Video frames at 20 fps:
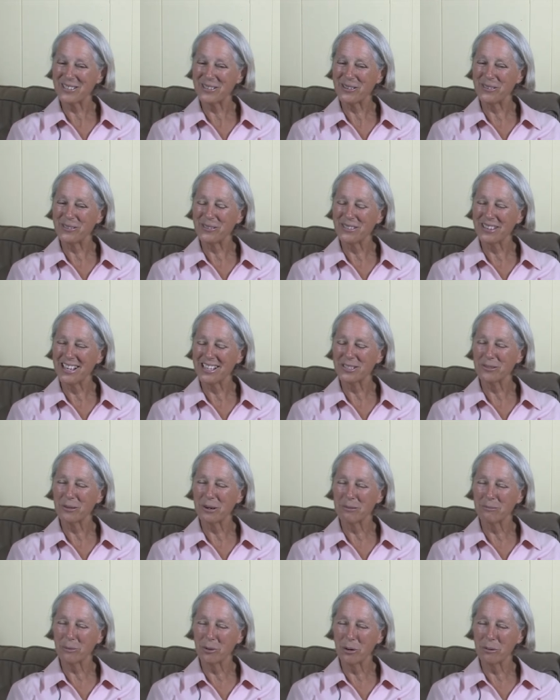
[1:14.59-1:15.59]
So that's
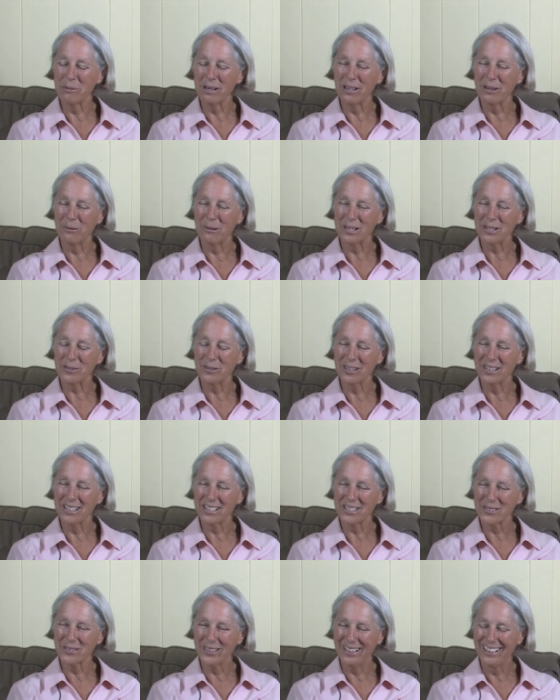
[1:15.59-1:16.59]
what brought me to Westford
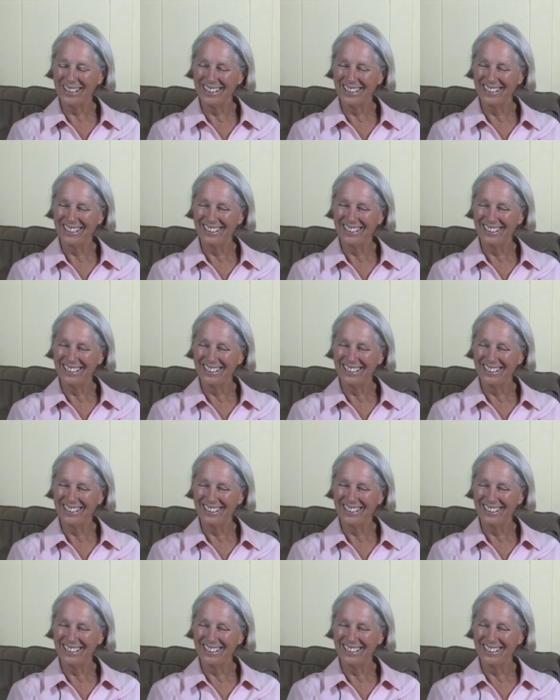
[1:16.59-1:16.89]
history.